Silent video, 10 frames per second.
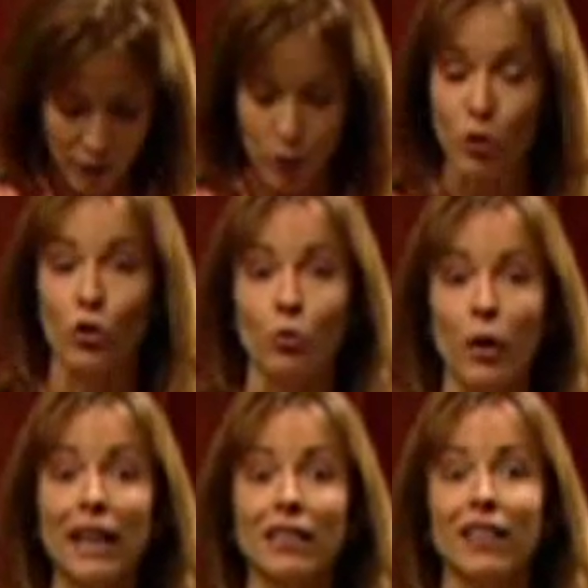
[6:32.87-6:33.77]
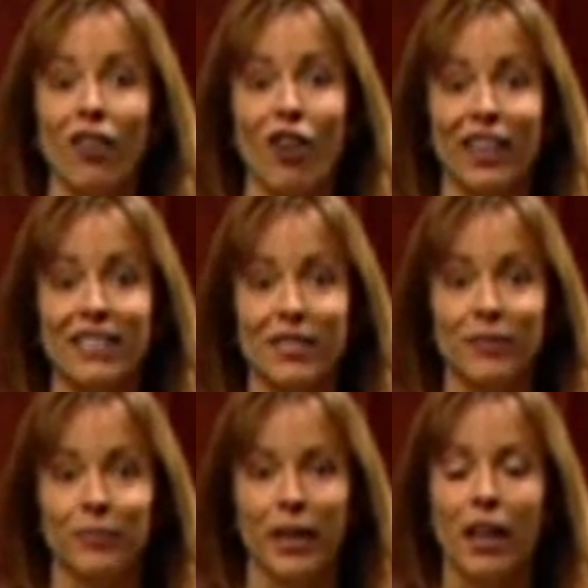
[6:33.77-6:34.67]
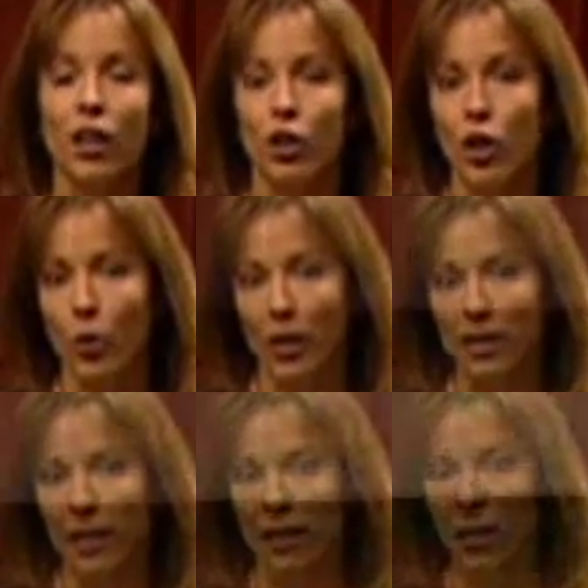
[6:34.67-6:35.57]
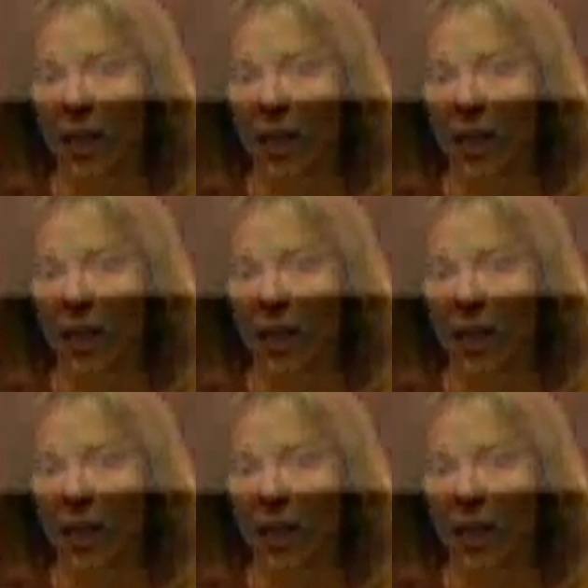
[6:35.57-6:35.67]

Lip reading: food directly on it. Notice that